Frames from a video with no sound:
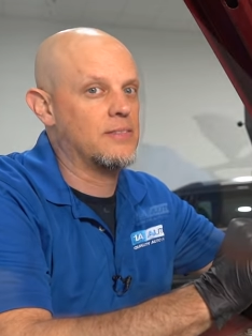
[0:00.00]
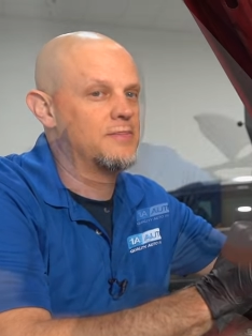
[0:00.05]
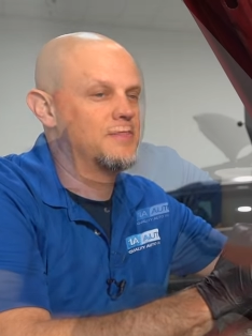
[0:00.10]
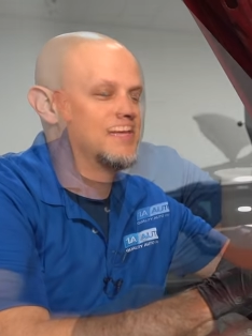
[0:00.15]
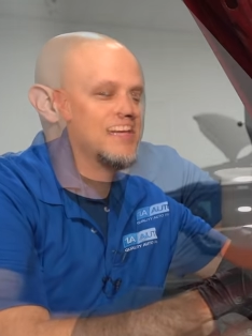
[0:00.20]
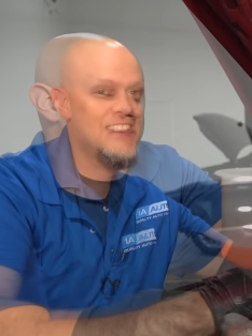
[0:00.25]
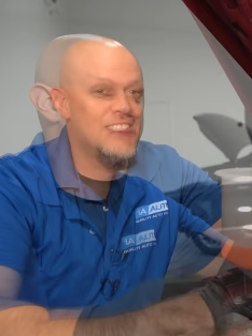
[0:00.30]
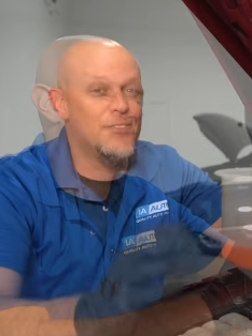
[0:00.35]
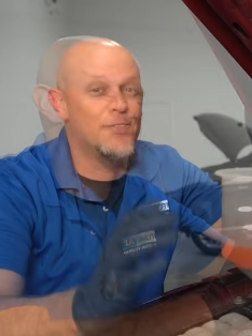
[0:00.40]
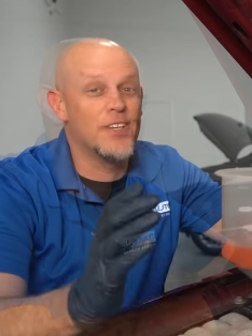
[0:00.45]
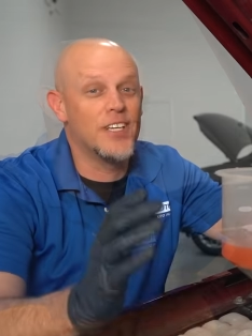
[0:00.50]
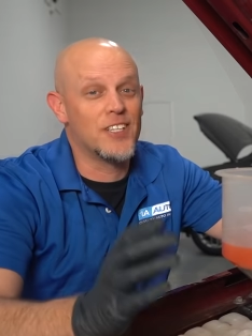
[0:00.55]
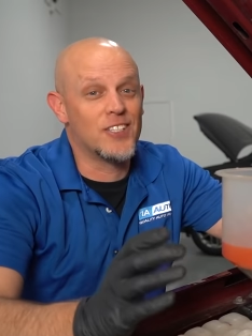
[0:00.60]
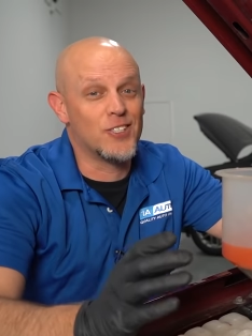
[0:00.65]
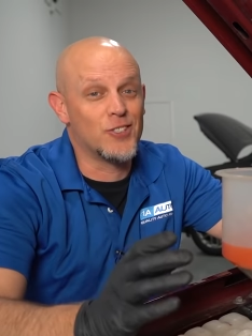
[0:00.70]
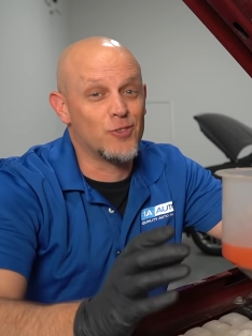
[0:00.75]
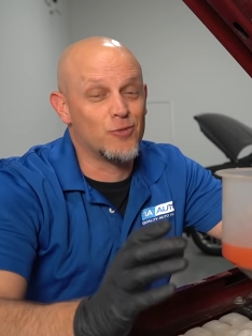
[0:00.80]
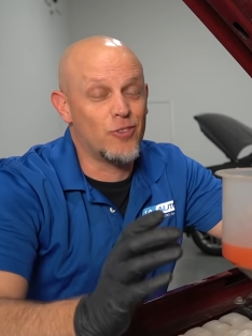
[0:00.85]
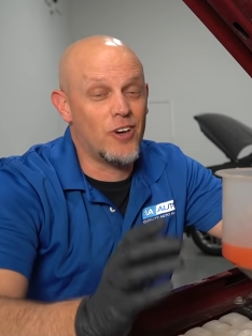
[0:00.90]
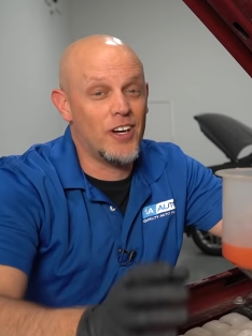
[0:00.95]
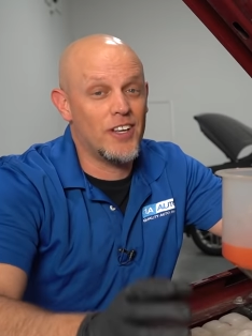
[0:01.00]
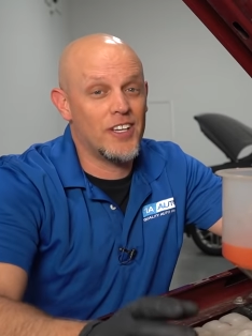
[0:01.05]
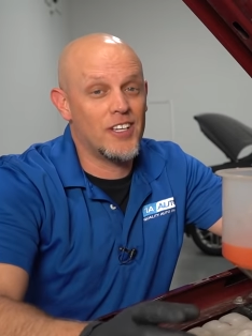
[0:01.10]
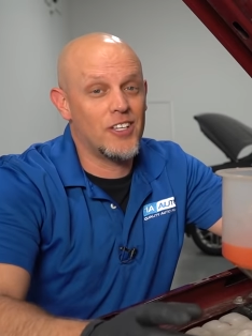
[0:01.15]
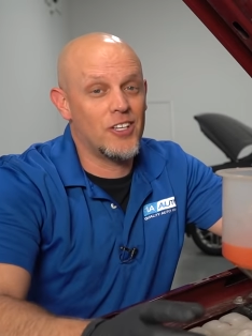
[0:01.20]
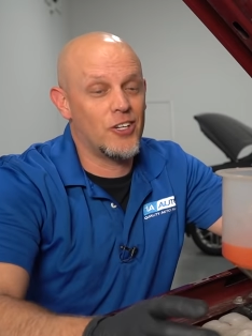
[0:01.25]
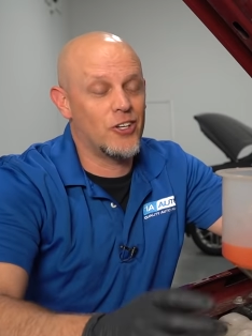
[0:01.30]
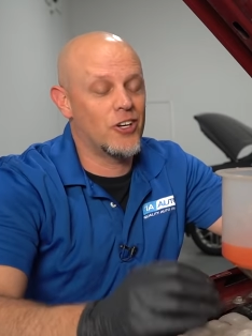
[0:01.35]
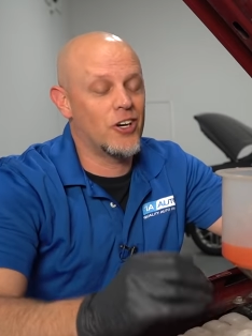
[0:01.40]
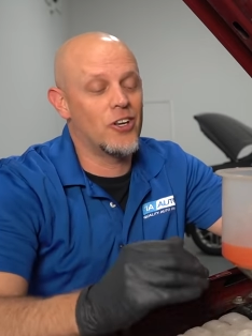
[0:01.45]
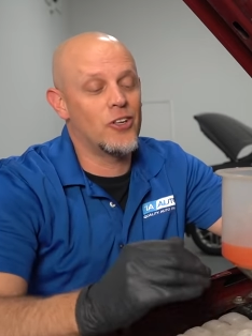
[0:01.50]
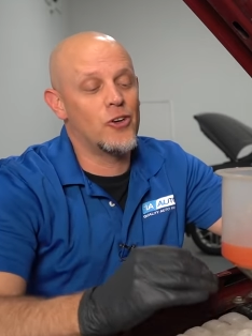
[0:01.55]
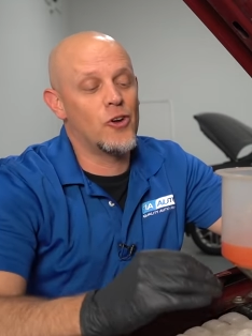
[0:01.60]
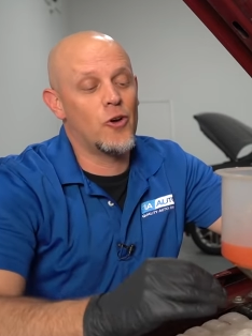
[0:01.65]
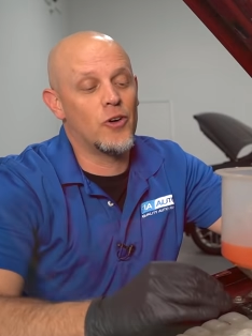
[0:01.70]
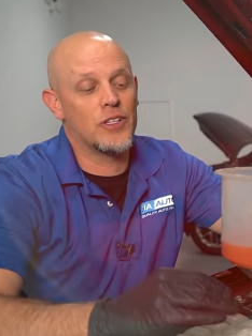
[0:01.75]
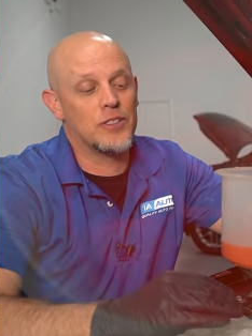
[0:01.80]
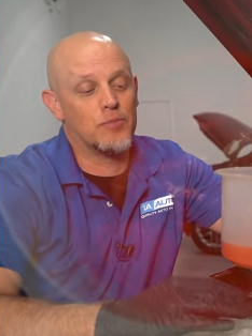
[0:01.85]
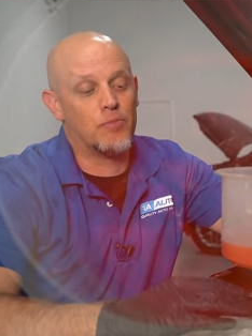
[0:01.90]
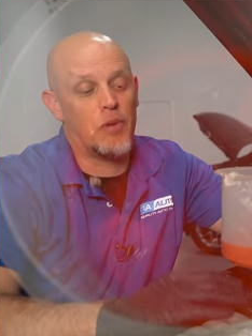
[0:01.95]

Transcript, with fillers: As the vehicle's running, you're gonna notice